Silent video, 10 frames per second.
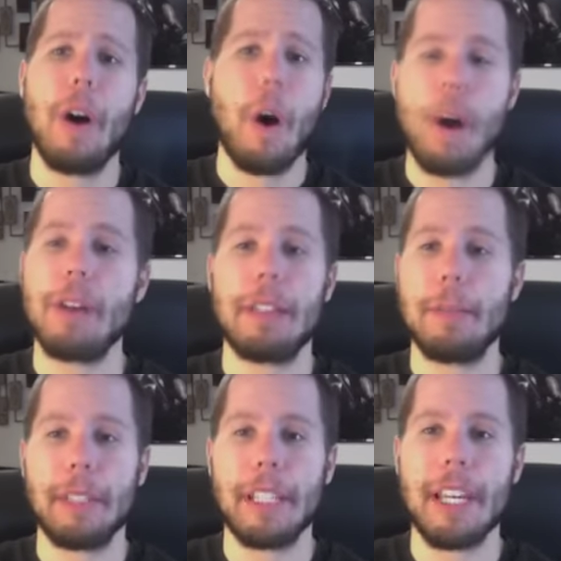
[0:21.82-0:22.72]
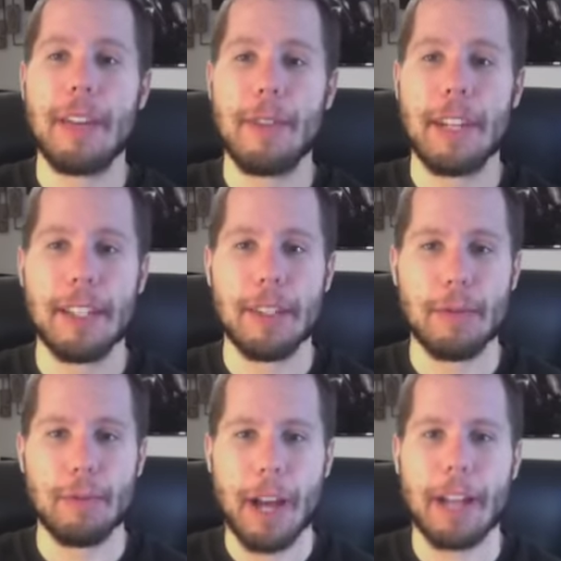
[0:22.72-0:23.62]
Hard to believe it
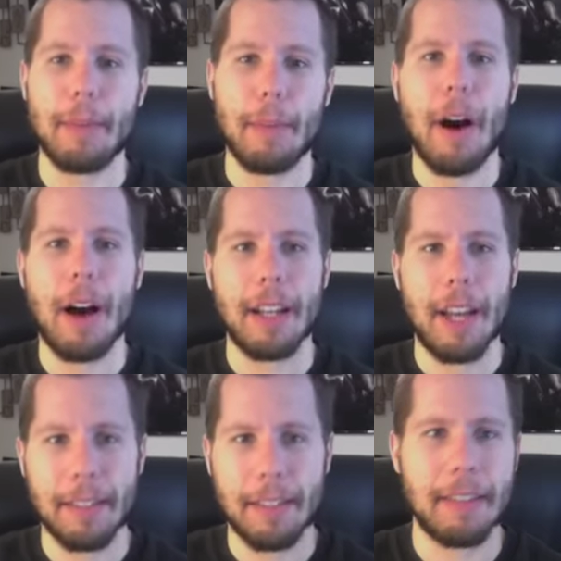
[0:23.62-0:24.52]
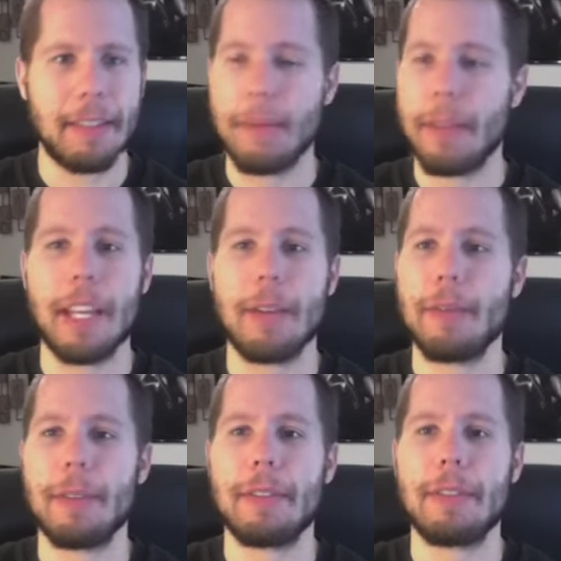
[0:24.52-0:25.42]
is right upon us. It seemed like it
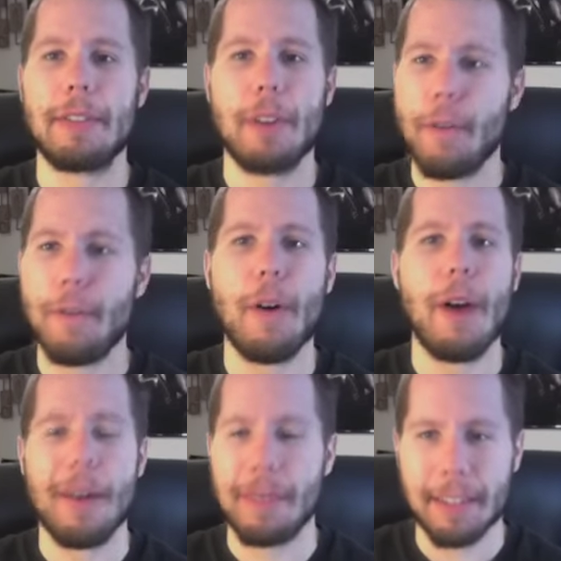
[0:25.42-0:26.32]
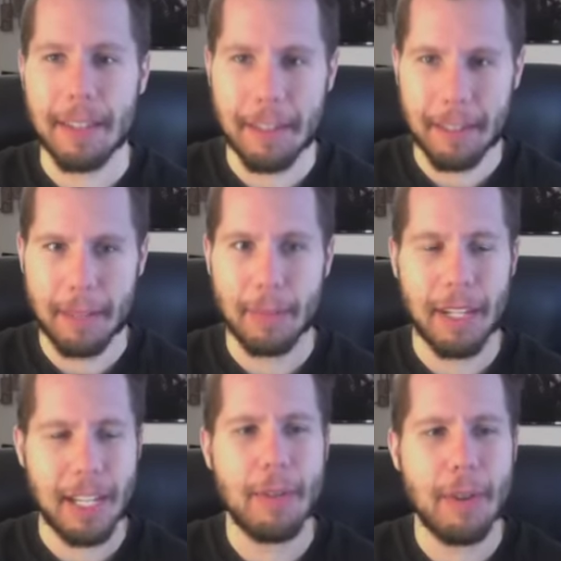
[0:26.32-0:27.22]
was so far out in the distant, but
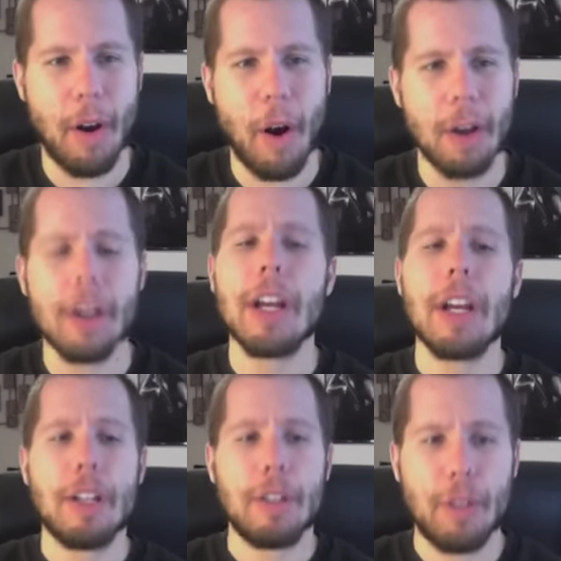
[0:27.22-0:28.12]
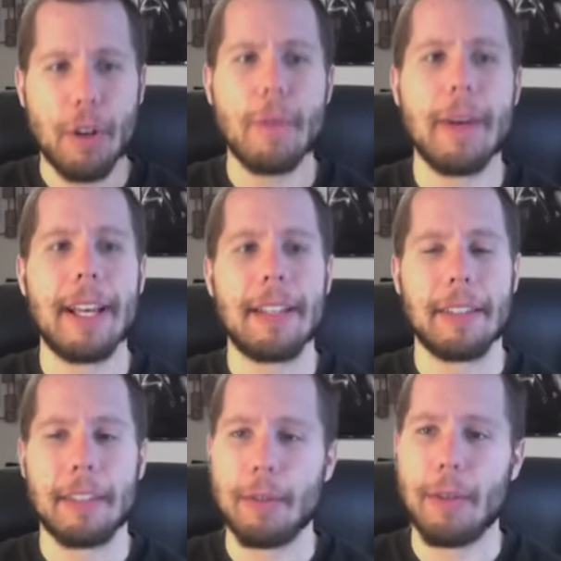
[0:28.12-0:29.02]
here we are, 2 weeks
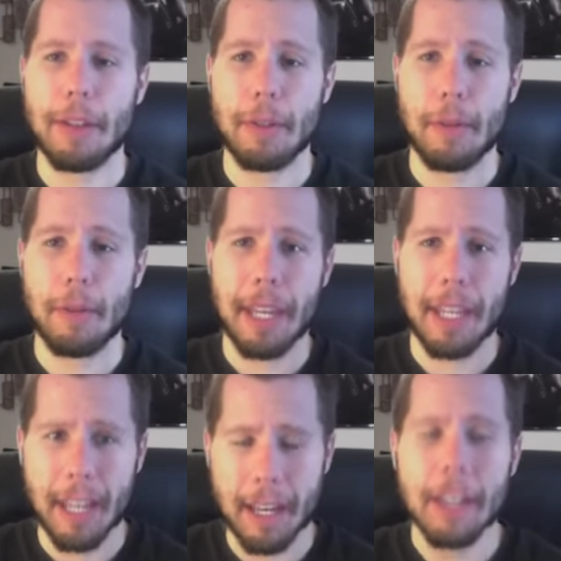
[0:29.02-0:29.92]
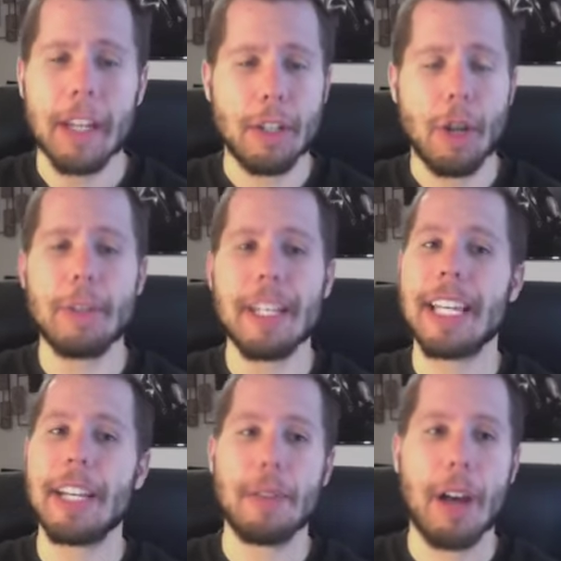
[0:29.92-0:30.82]
until WrestleMania.
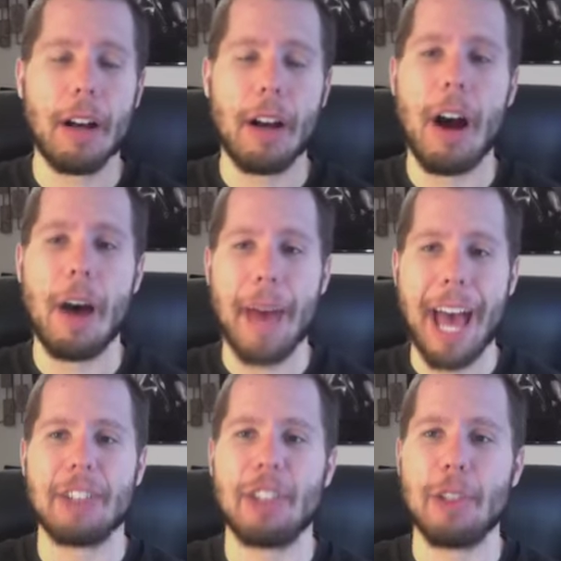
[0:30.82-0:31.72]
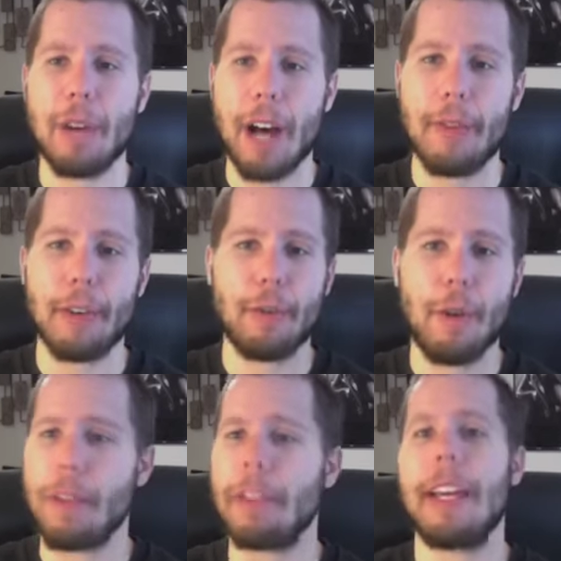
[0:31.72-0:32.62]
NoDQ.com has you covered for
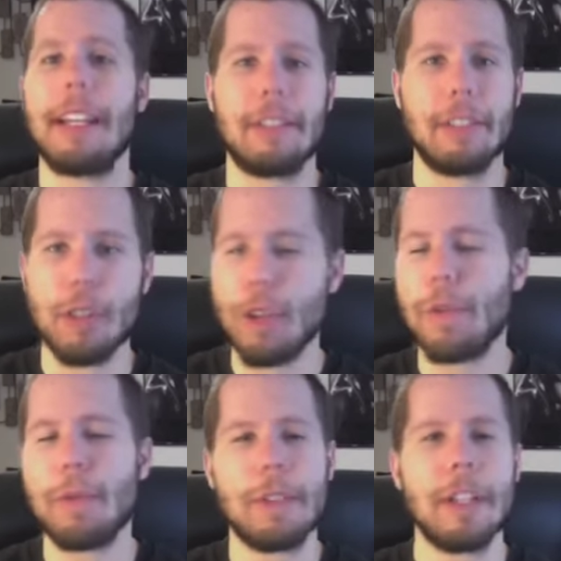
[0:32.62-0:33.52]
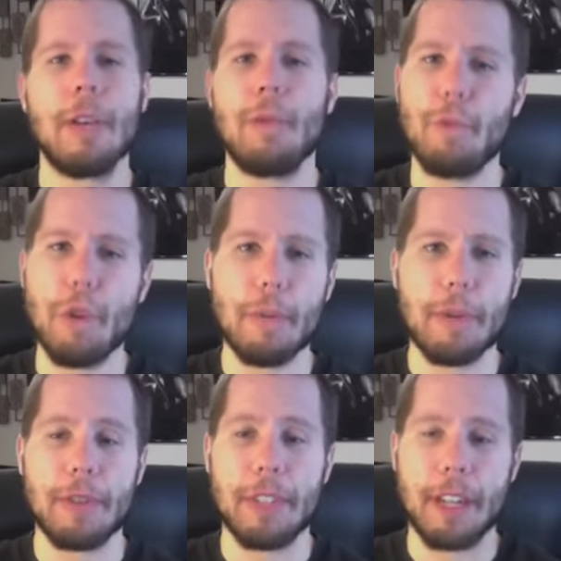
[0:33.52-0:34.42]
all the latest news,
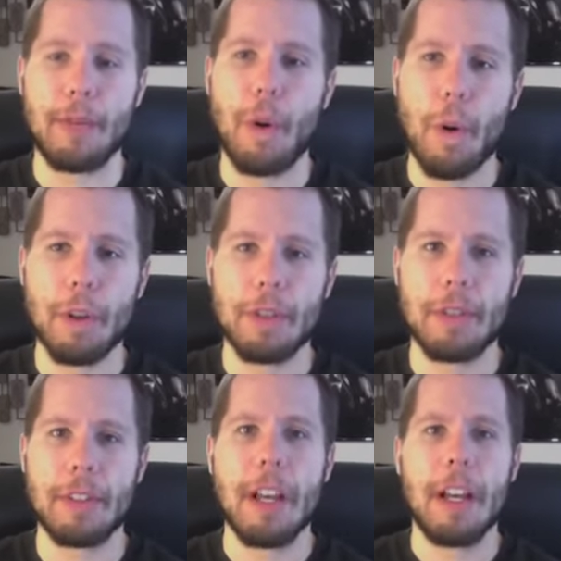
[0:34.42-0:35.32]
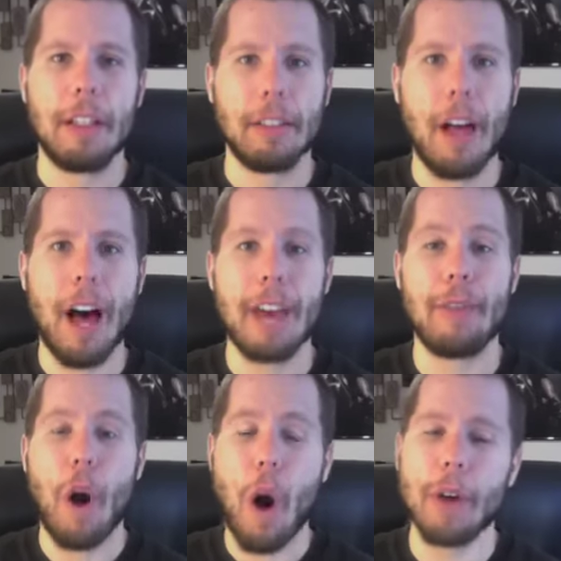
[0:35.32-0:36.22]
rumors, and of course, live
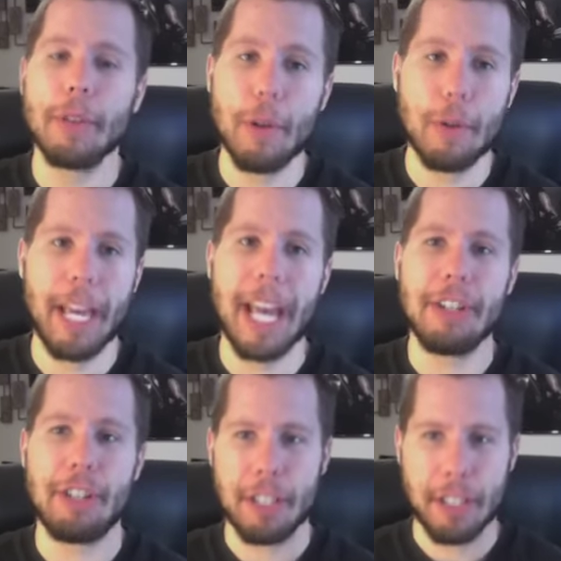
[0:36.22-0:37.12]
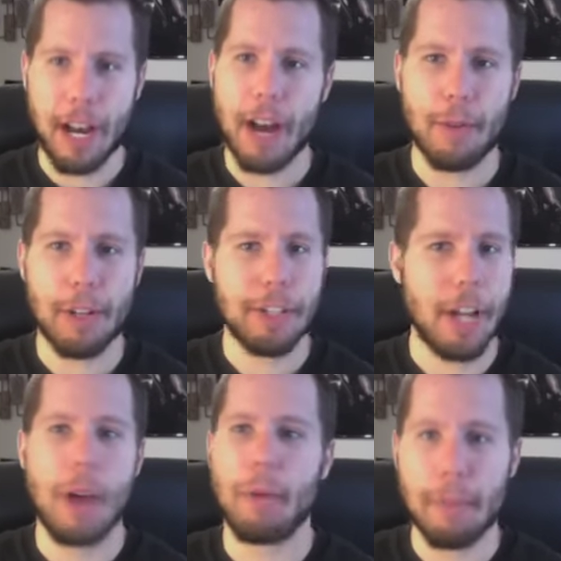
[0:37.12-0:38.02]
on location coverage.
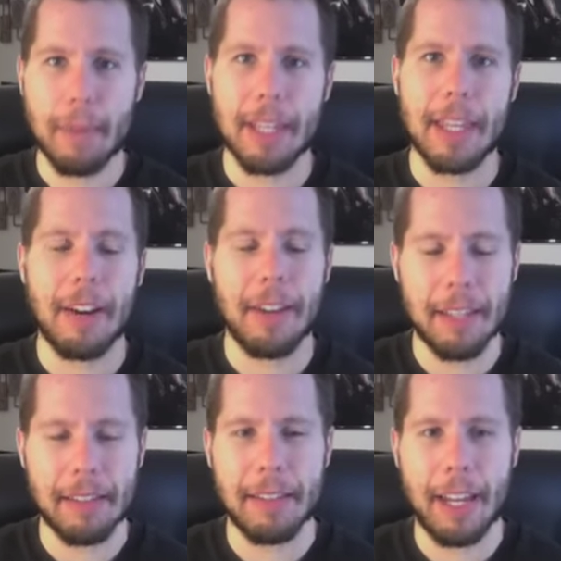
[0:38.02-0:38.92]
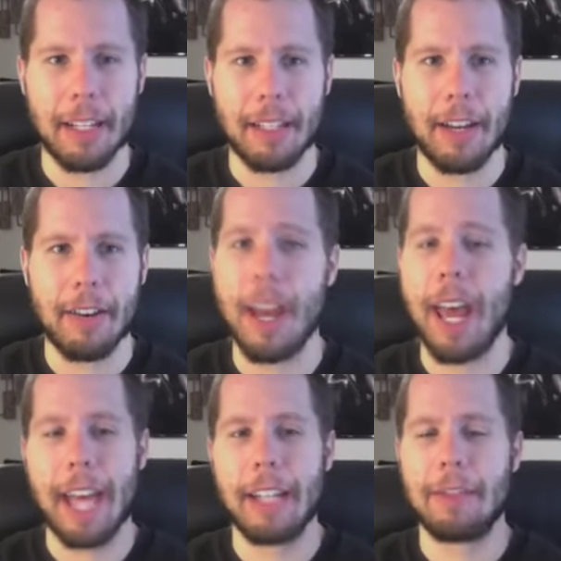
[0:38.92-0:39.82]
I will be there in Santa Clara
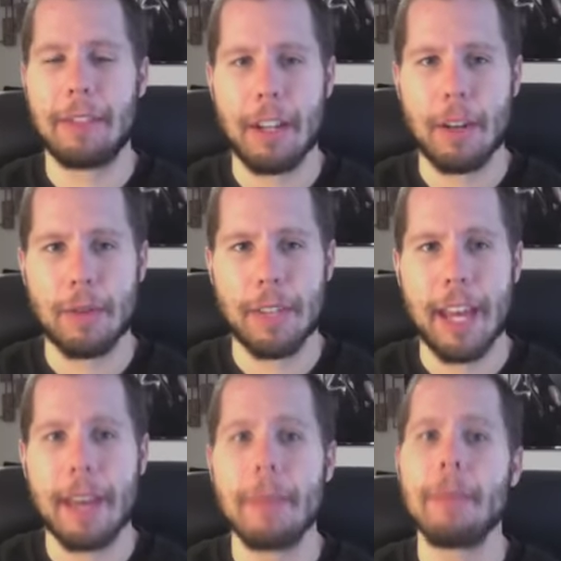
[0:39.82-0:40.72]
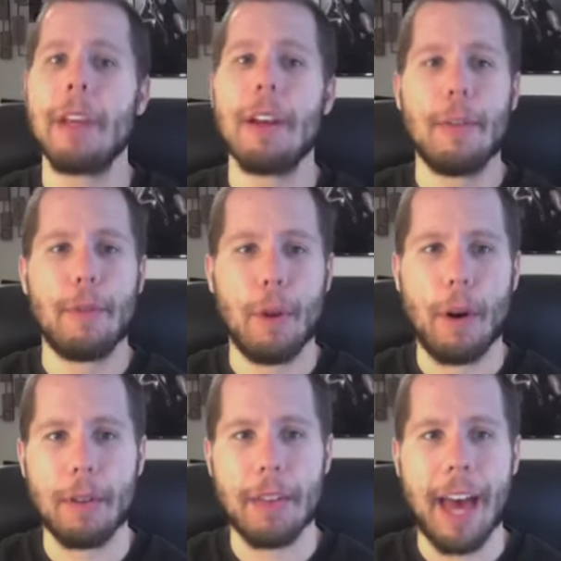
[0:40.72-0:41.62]
and San Jose for
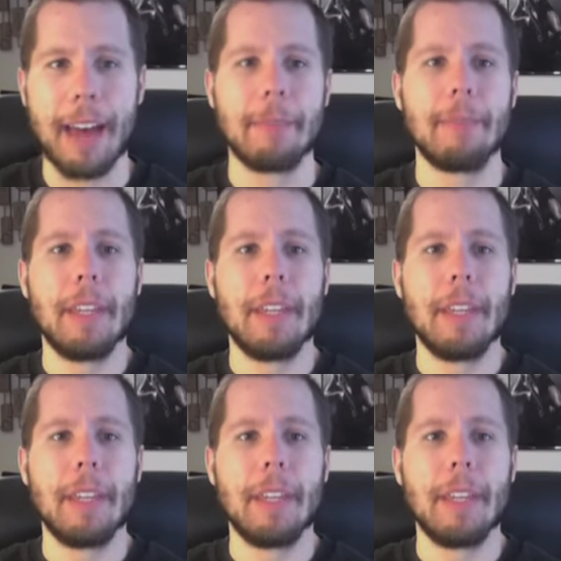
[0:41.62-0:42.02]
all of that.